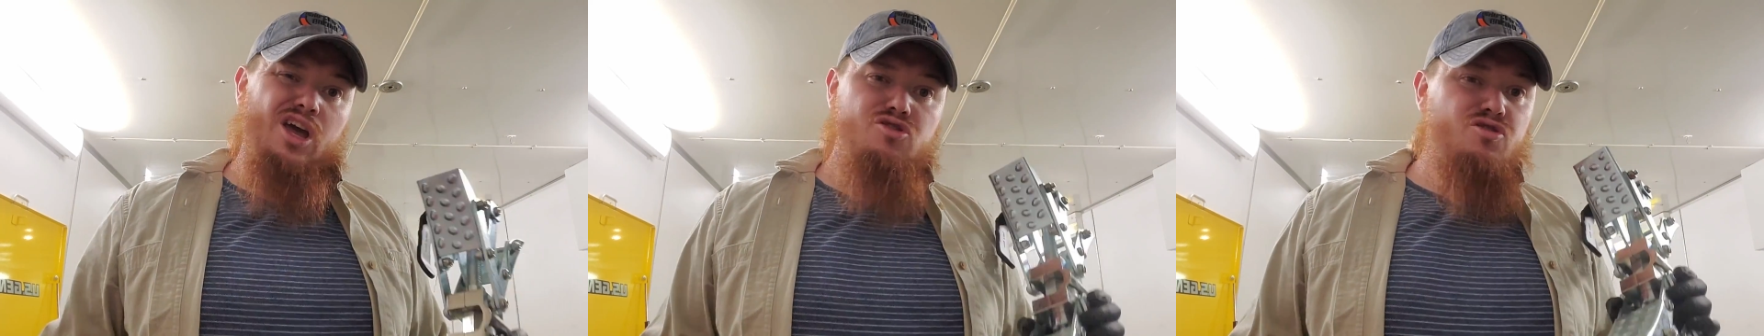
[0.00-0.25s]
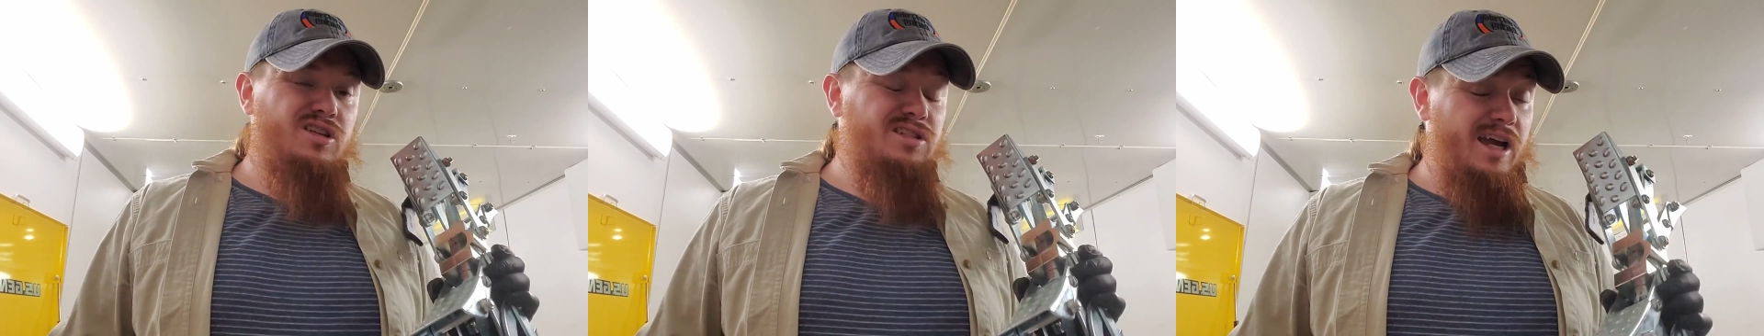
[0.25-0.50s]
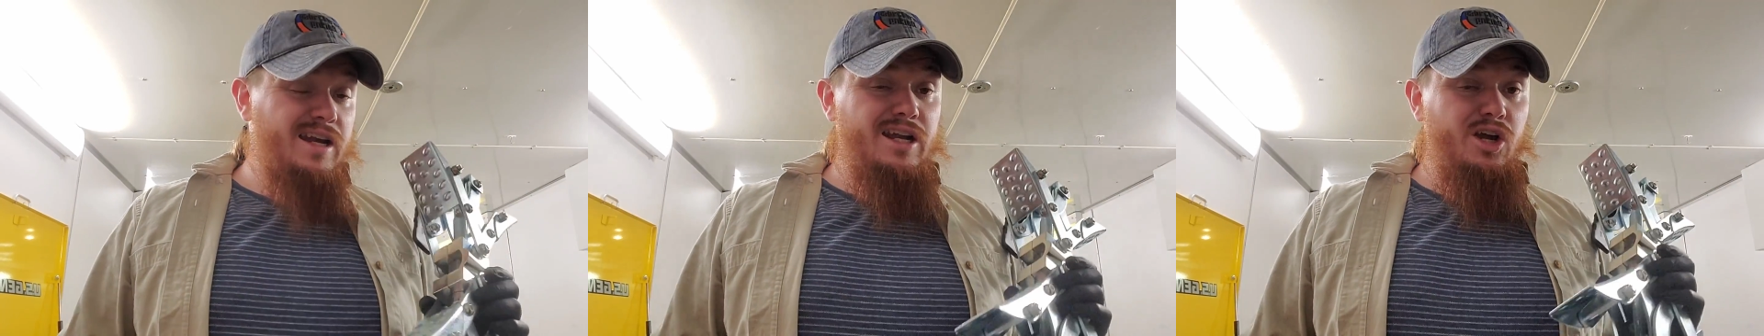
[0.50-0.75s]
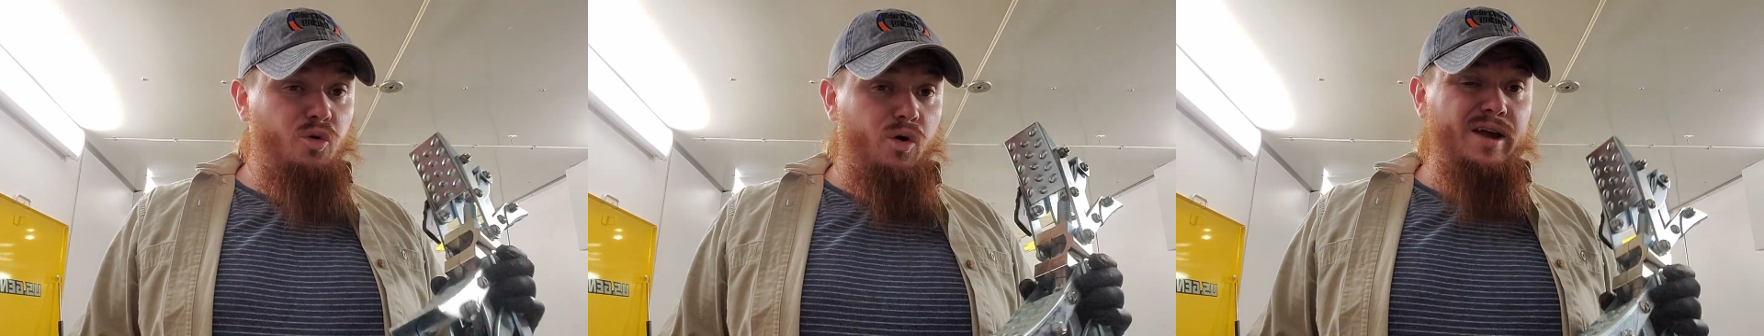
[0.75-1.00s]
And you can tighten
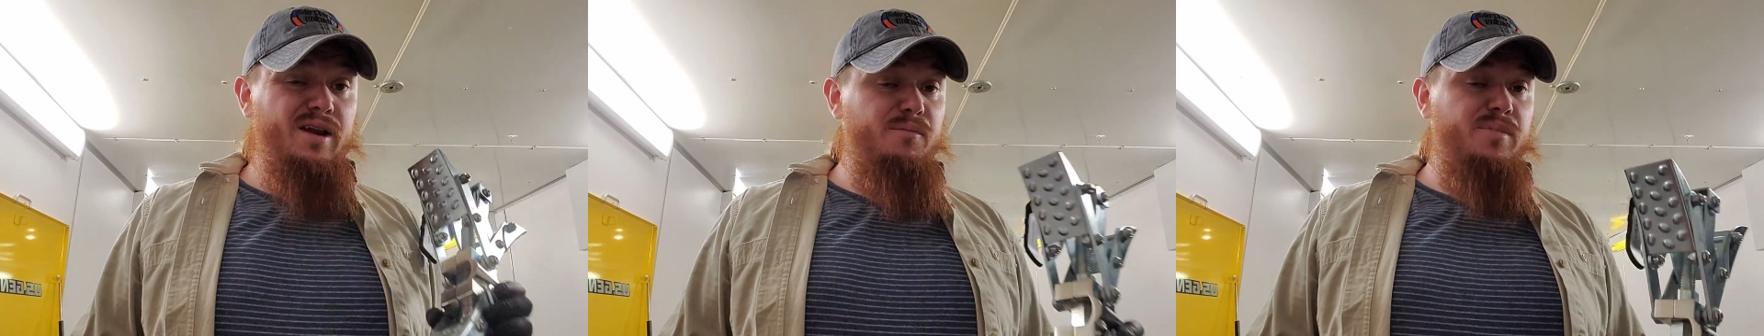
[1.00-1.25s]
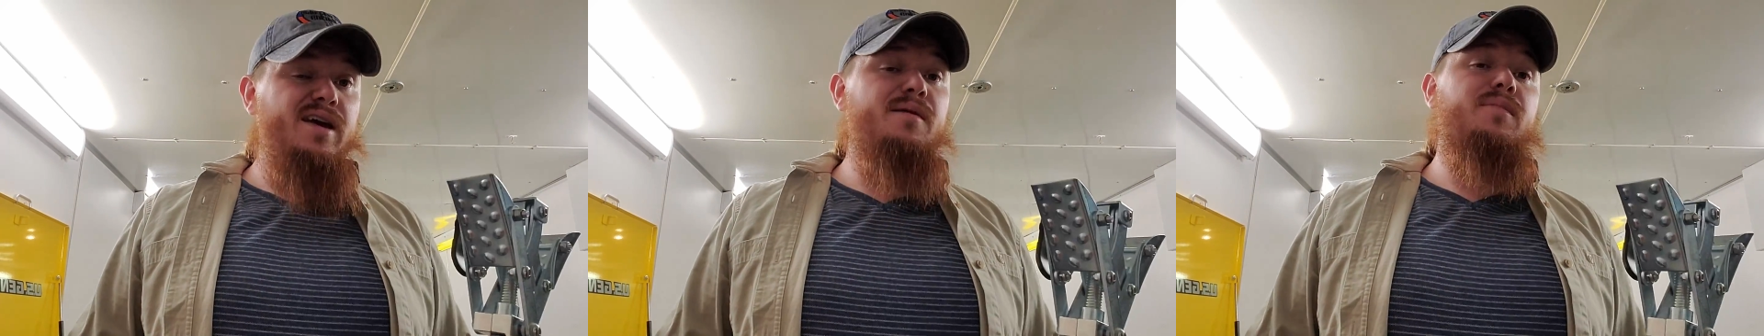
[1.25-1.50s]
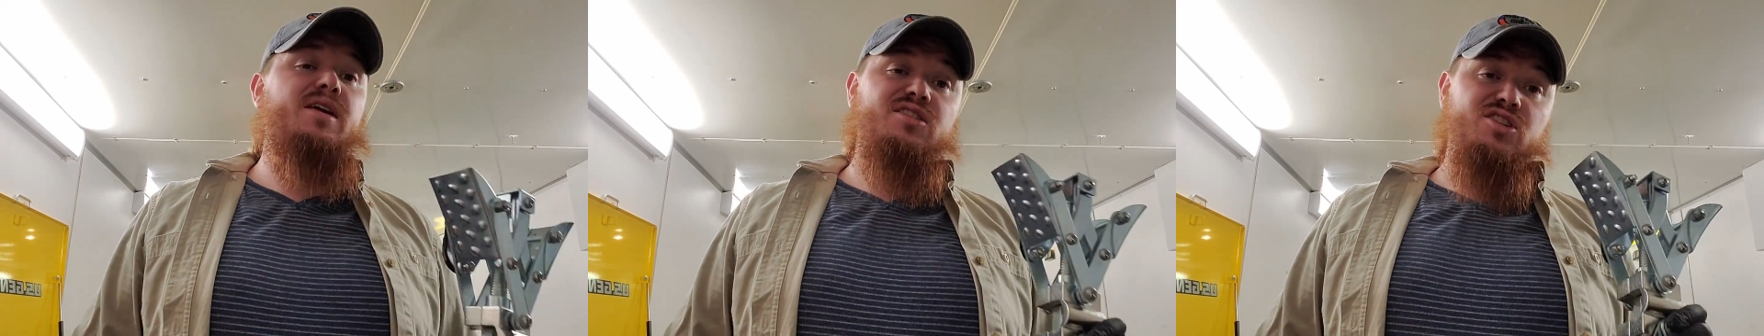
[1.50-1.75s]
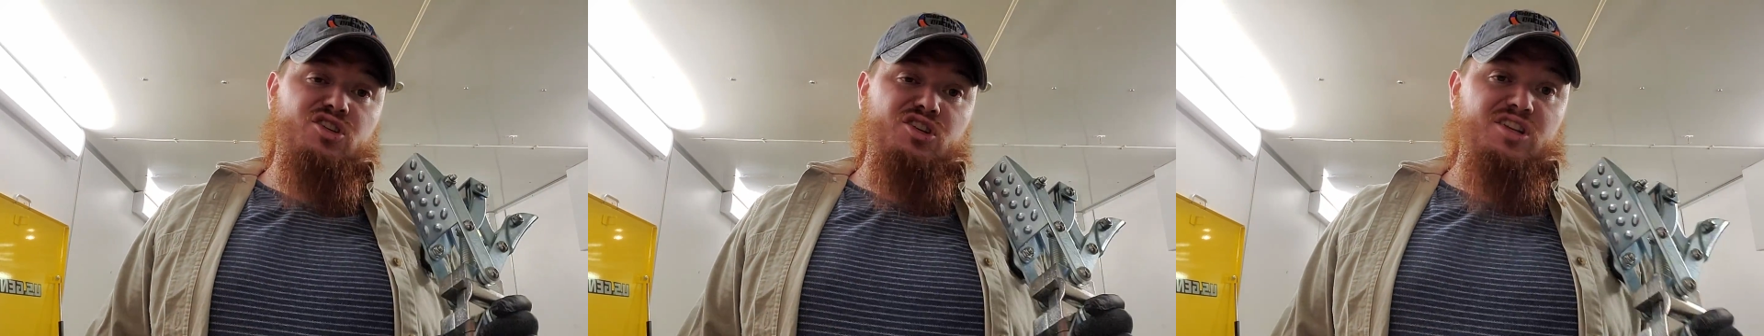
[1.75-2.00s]
it quite a bit
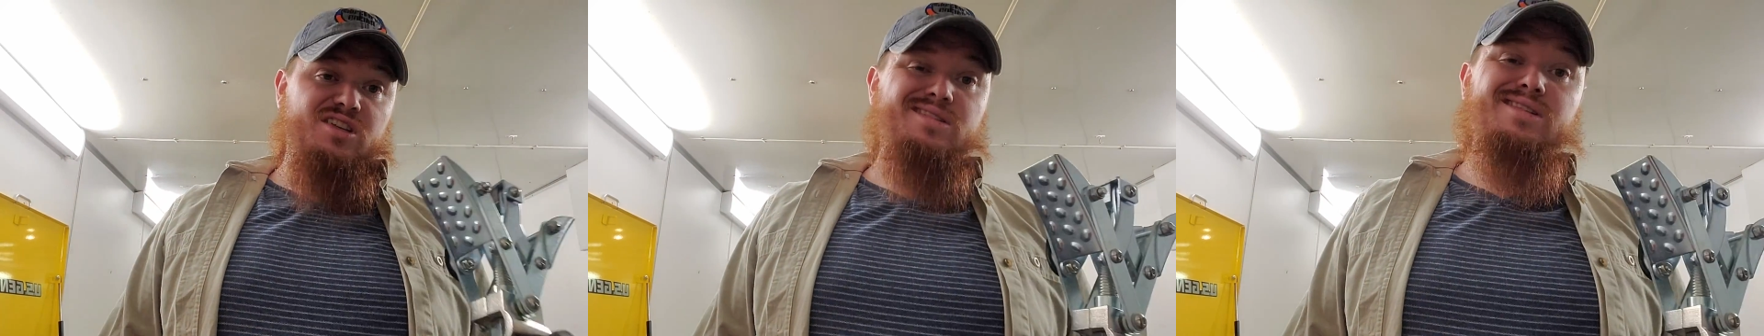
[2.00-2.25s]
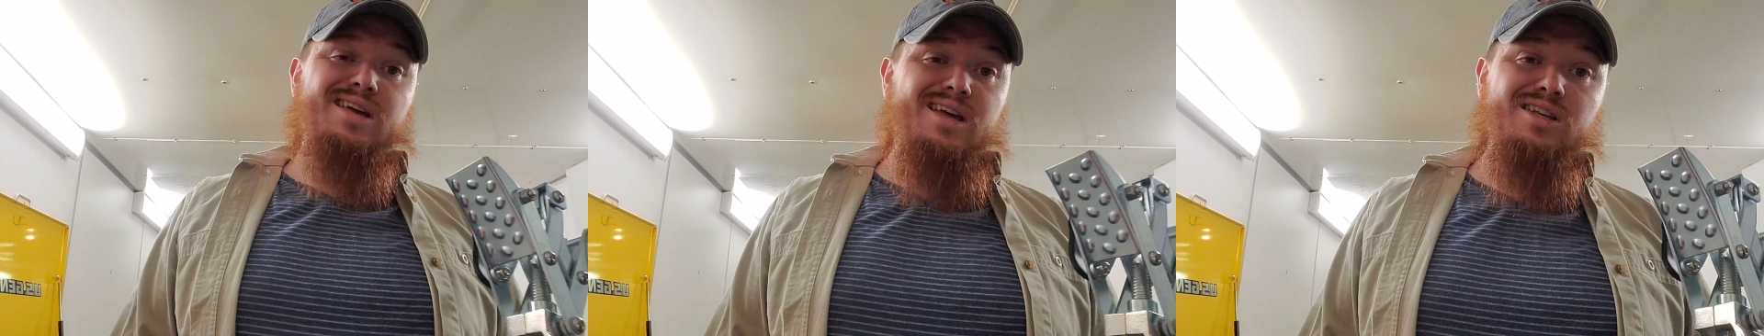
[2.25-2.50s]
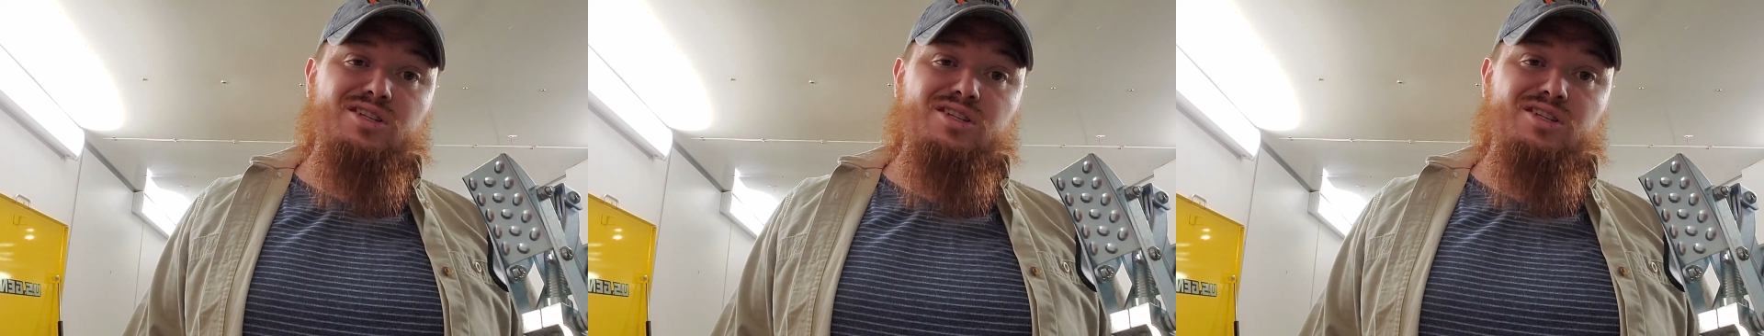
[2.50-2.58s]
because it's going to dig